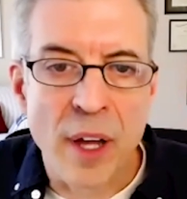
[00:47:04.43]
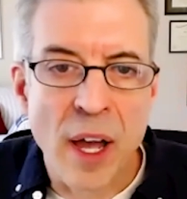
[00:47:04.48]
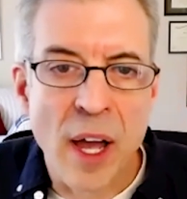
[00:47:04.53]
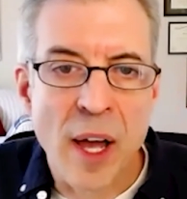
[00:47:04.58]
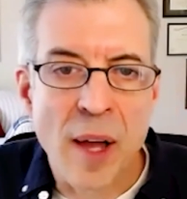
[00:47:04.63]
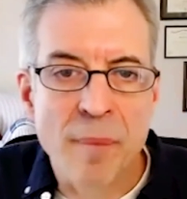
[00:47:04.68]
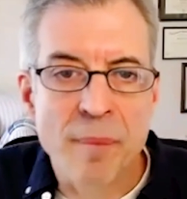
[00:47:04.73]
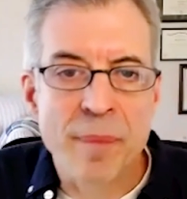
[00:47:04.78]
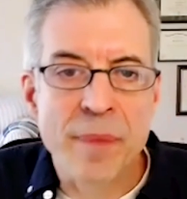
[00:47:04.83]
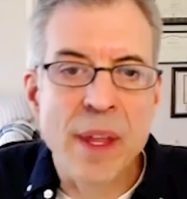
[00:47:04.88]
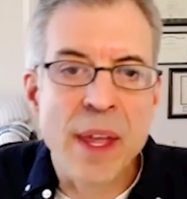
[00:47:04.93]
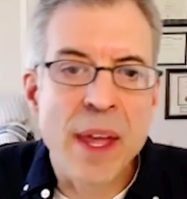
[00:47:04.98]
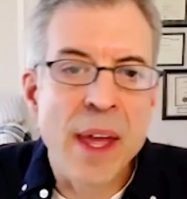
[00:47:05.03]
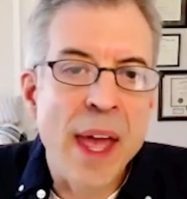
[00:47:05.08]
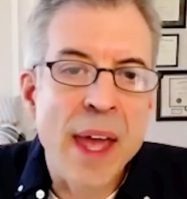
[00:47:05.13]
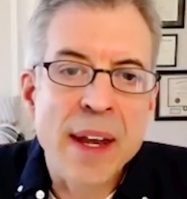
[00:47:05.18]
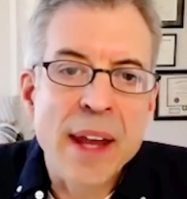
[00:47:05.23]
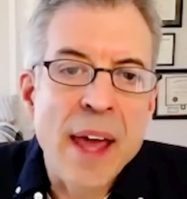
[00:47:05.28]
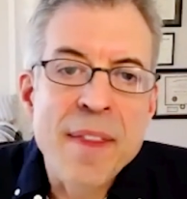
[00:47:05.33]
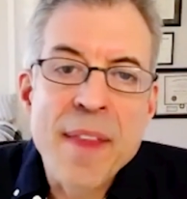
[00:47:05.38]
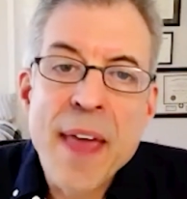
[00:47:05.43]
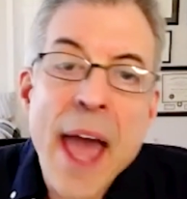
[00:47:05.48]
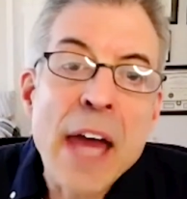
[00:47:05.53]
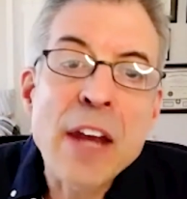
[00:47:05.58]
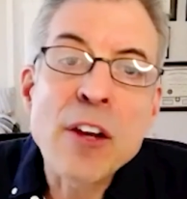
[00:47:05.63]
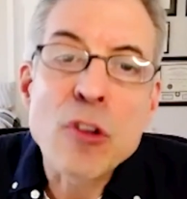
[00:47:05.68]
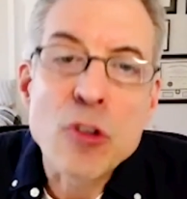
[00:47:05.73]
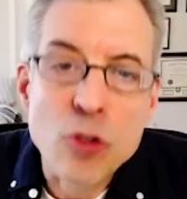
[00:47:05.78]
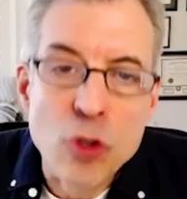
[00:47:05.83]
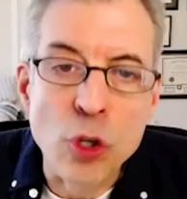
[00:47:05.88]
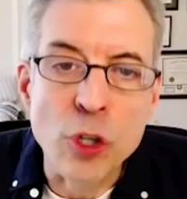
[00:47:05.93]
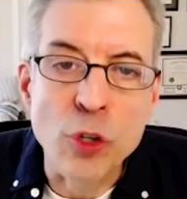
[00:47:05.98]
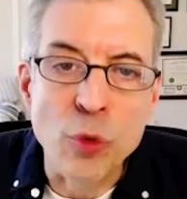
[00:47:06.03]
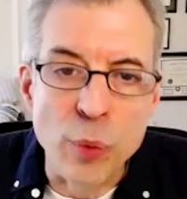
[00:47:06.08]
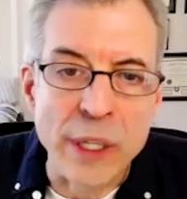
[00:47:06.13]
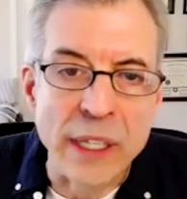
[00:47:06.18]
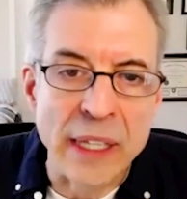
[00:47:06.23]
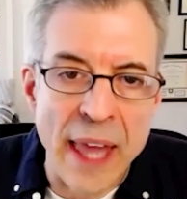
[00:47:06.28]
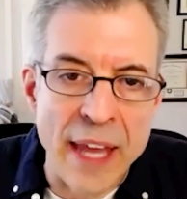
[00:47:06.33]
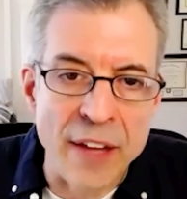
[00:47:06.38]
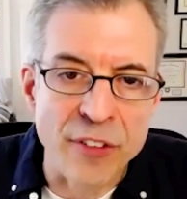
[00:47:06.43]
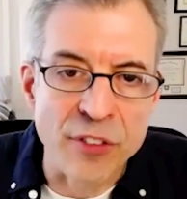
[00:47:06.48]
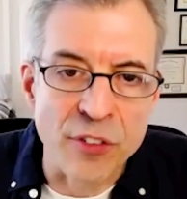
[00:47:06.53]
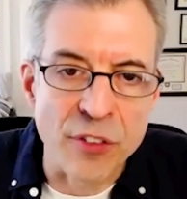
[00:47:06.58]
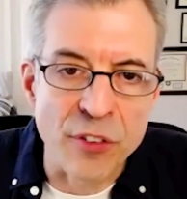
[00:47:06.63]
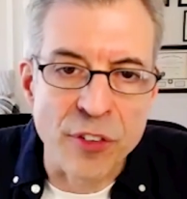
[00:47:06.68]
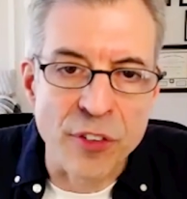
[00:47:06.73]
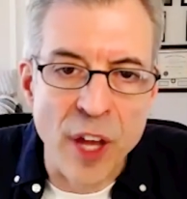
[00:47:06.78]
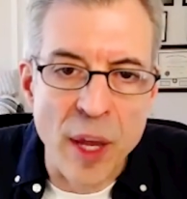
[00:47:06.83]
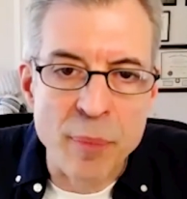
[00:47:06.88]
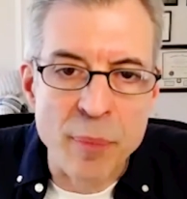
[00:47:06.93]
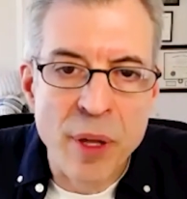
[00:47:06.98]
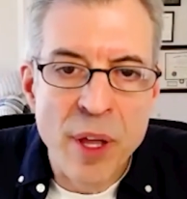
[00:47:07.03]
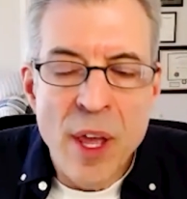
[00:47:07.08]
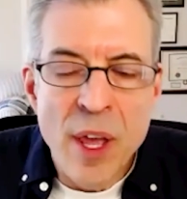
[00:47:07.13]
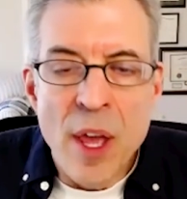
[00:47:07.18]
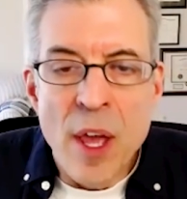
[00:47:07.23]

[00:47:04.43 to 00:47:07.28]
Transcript: And they had a good relationship,